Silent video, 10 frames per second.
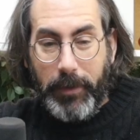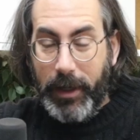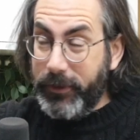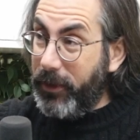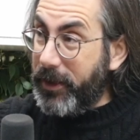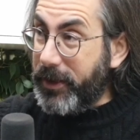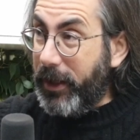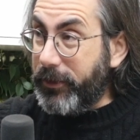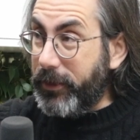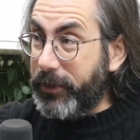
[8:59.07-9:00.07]
back to Los
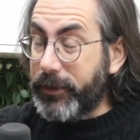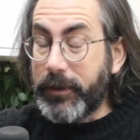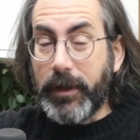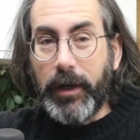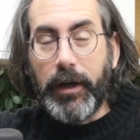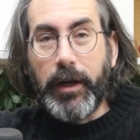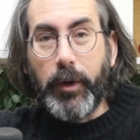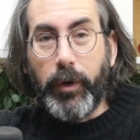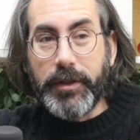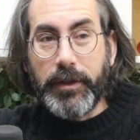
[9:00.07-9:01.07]
Angeles. It
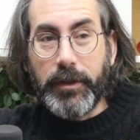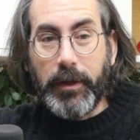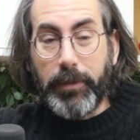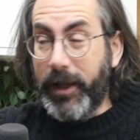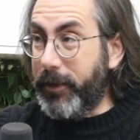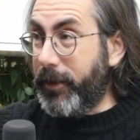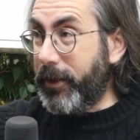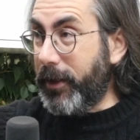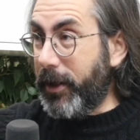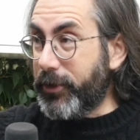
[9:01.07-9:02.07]
wasn't a planned
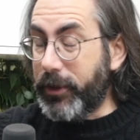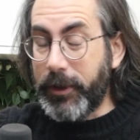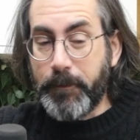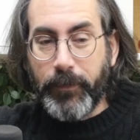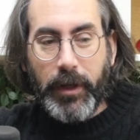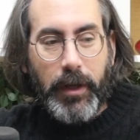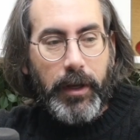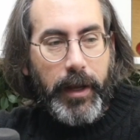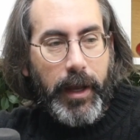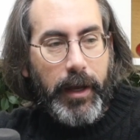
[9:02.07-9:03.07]
thing, actually.
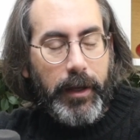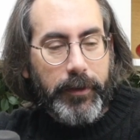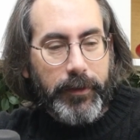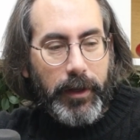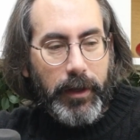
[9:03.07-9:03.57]
And